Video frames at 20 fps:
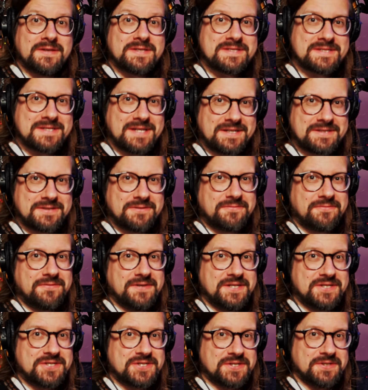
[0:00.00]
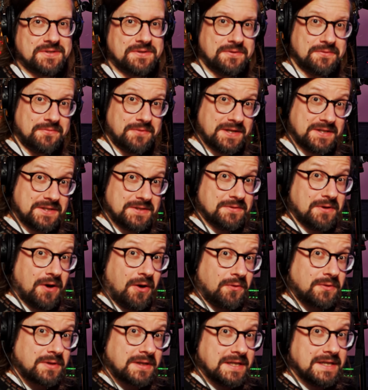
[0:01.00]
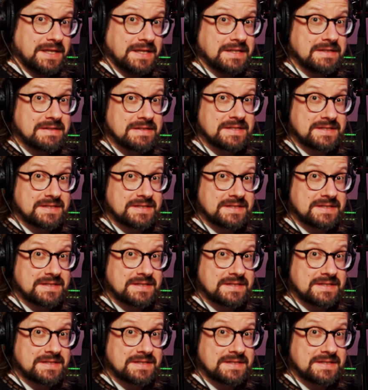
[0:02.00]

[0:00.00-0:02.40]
stutter feature, when you only